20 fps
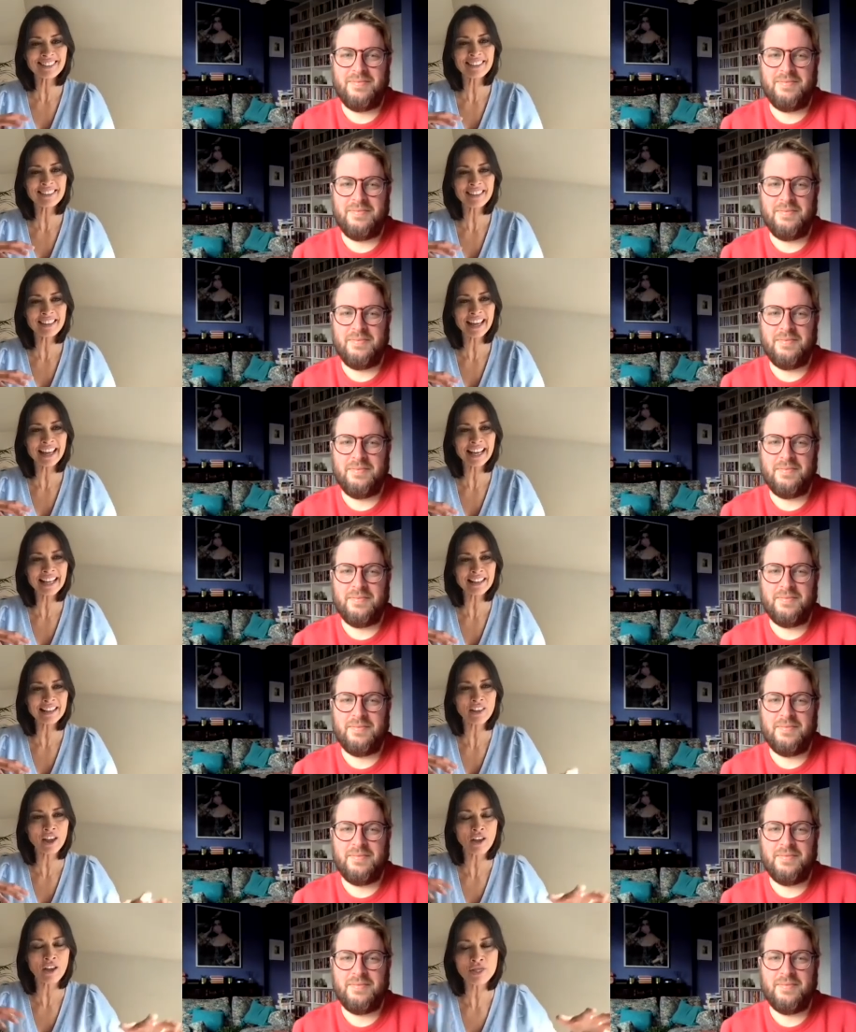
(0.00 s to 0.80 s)

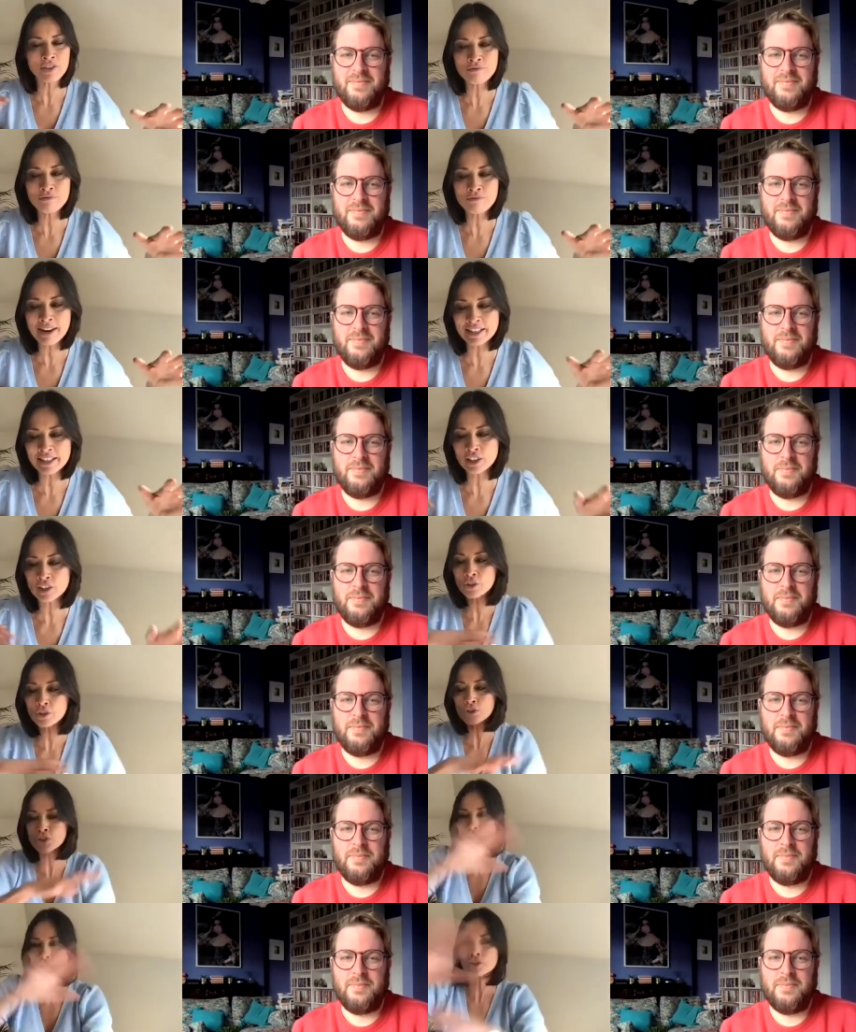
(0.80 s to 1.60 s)
Speaker 1: it the
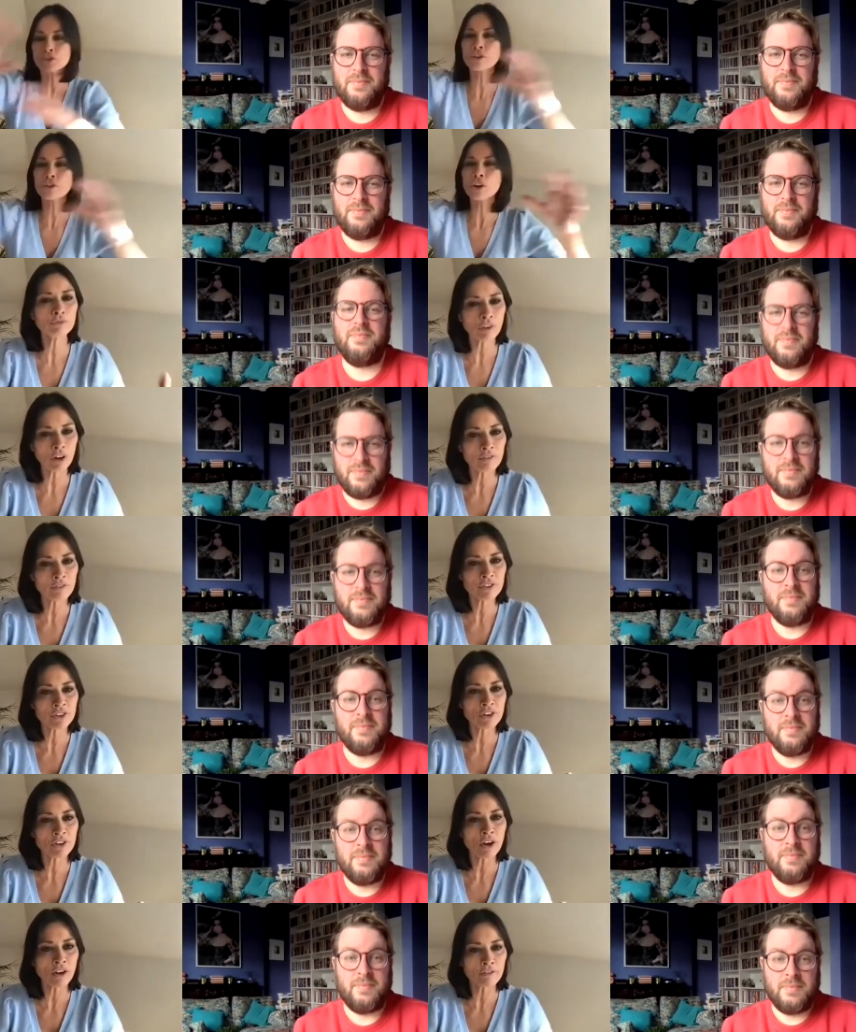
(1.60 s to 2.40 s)
resolution of the
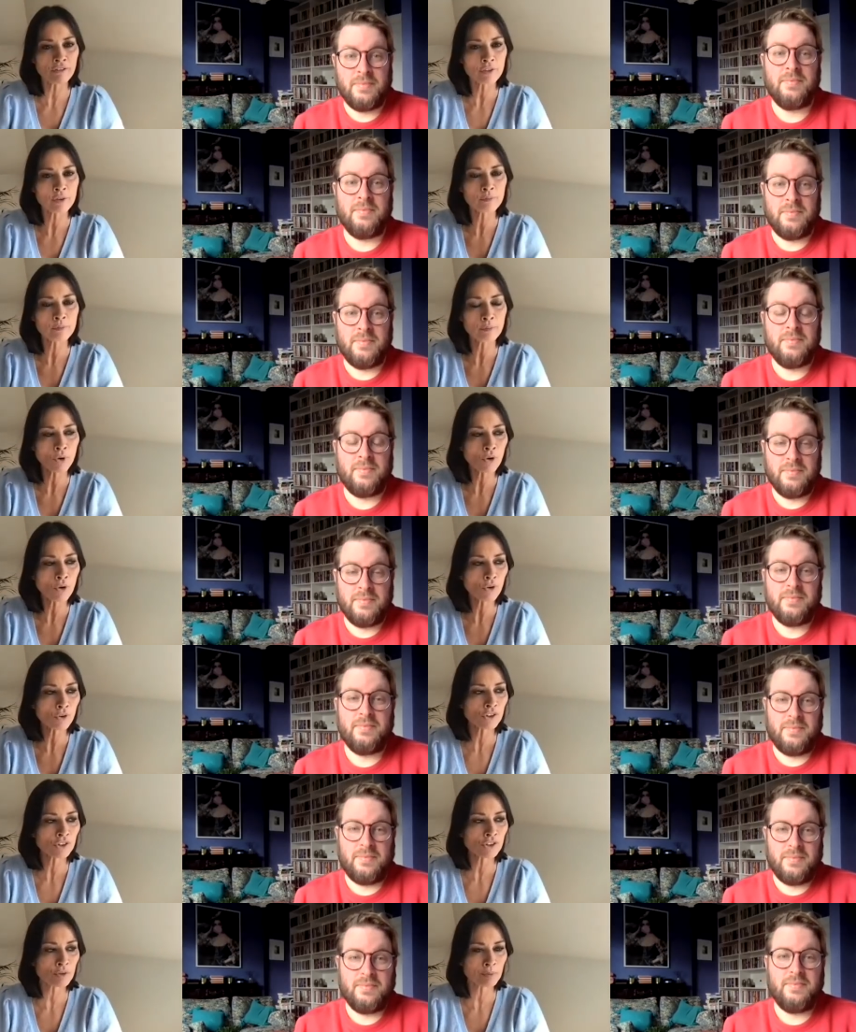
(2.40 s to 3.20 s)
of the book
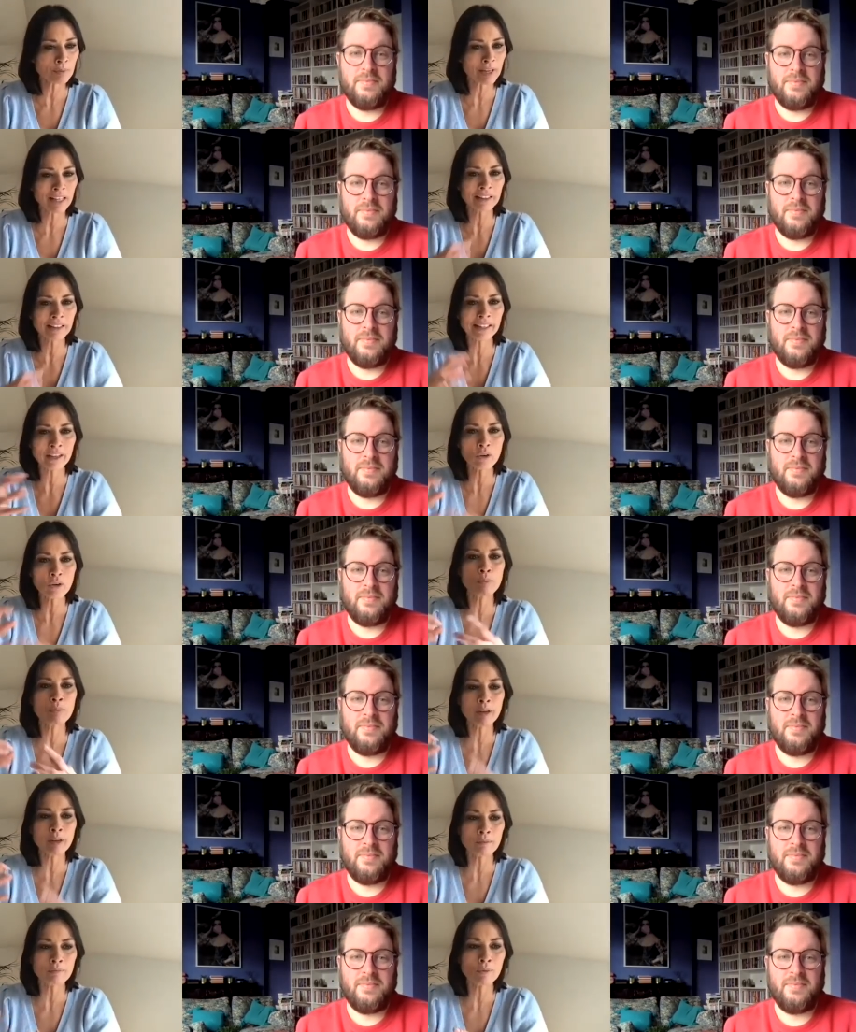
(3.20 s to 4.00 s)
to be a little
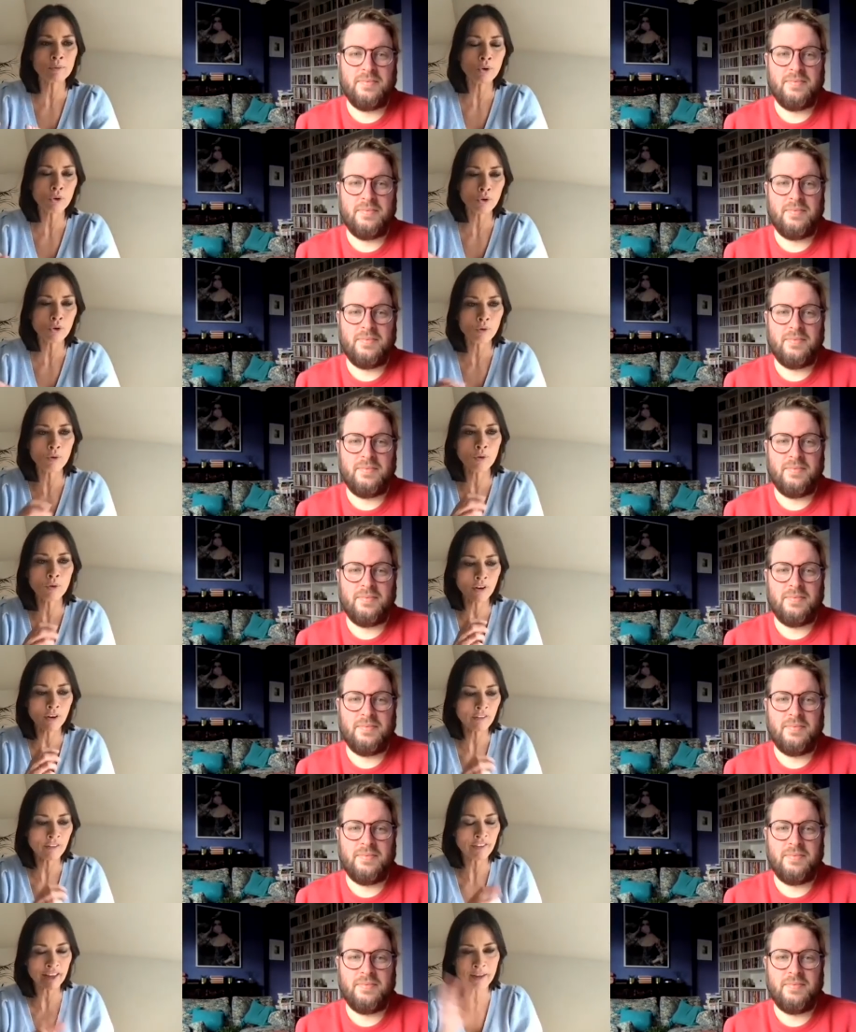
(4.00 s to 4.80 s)
bit more
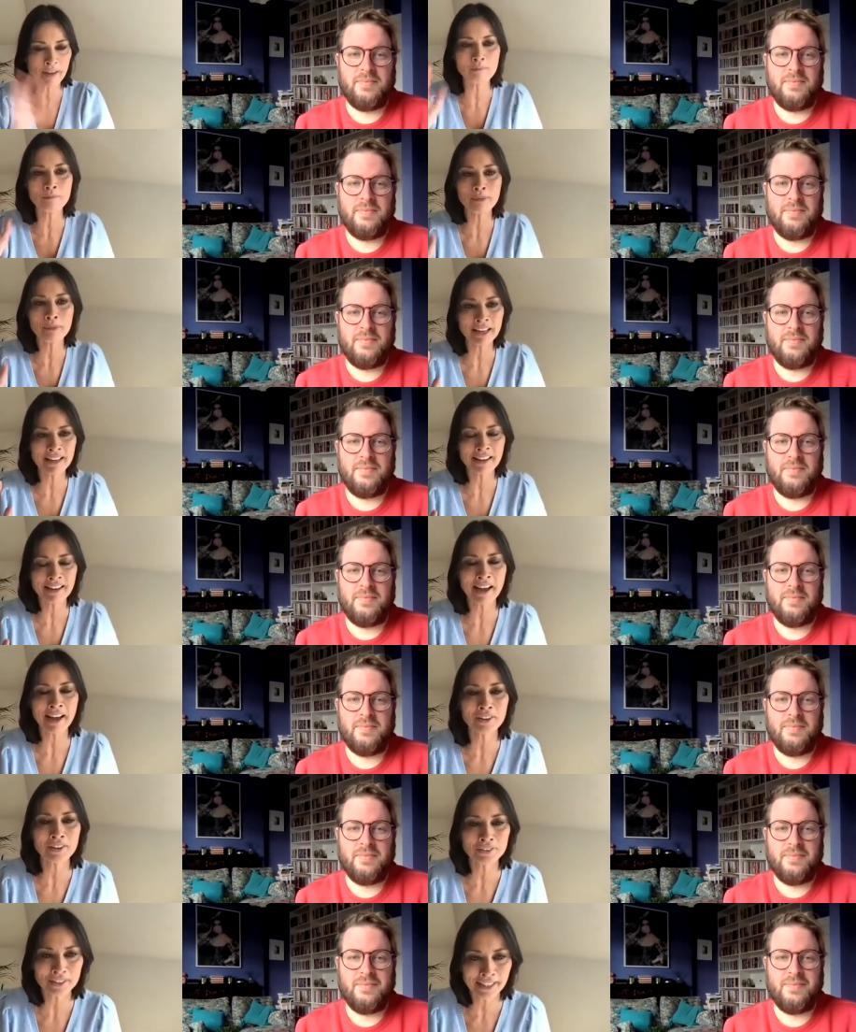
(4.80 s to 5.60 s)
of him being
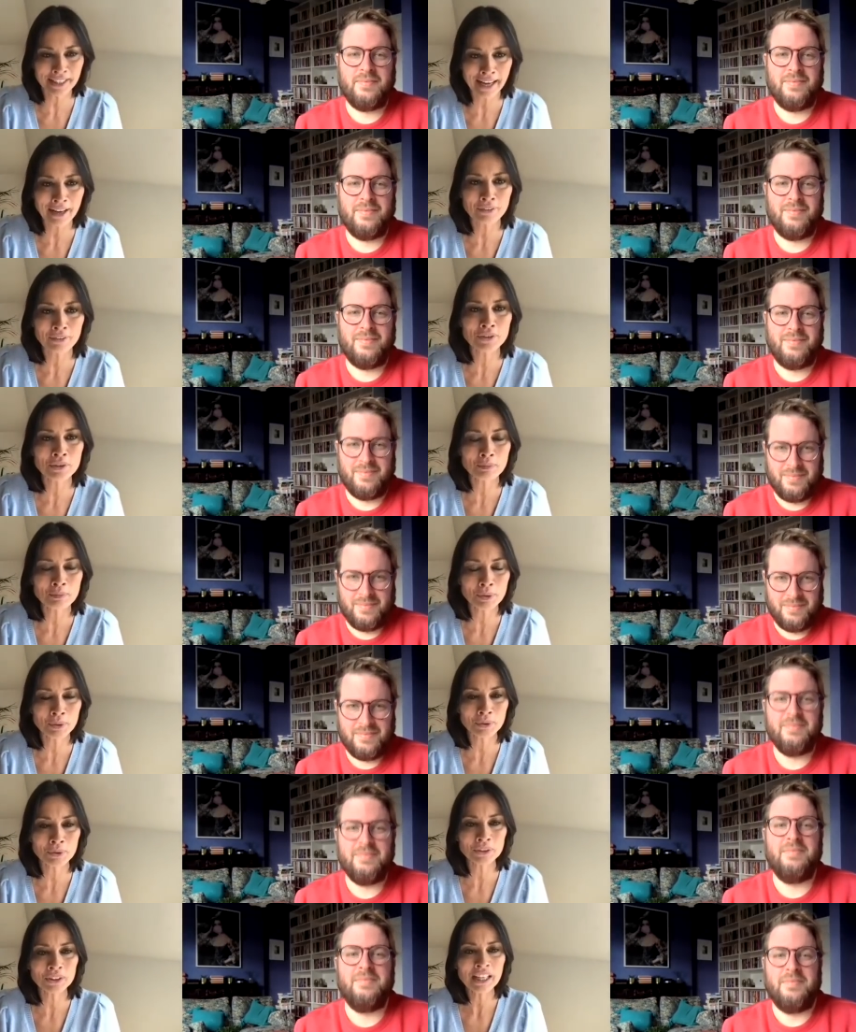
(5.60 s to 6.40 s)
held
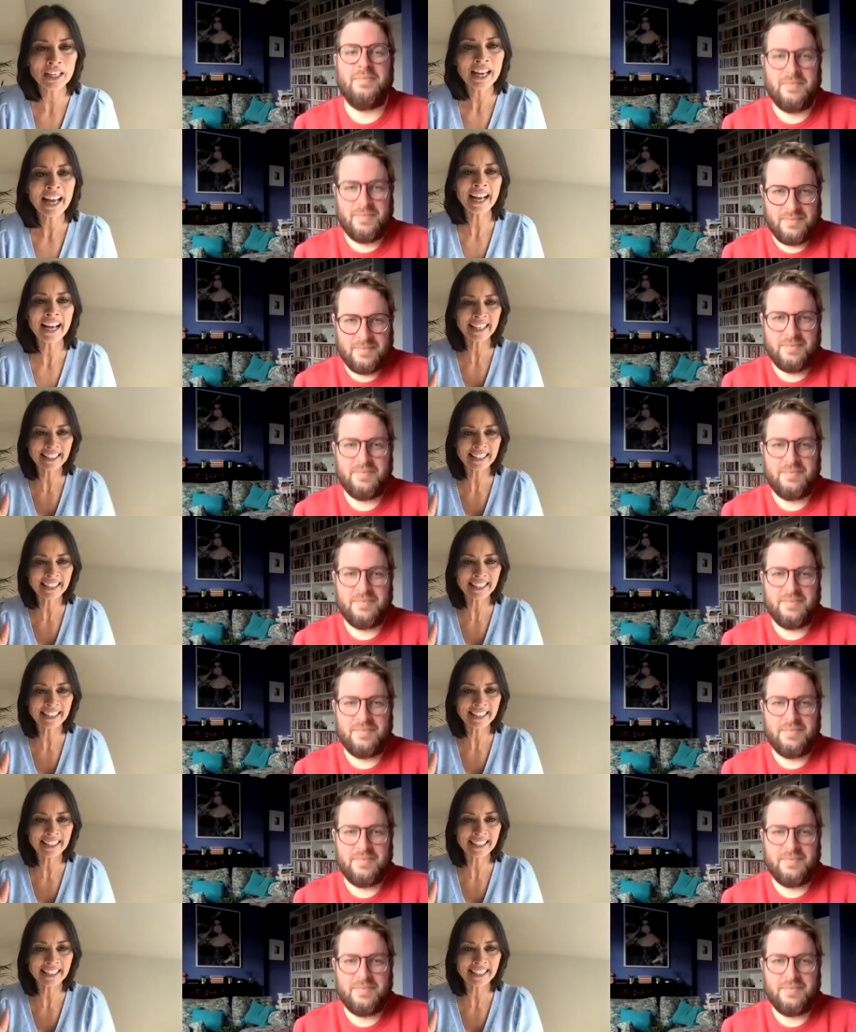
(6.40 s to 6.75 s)
accountable and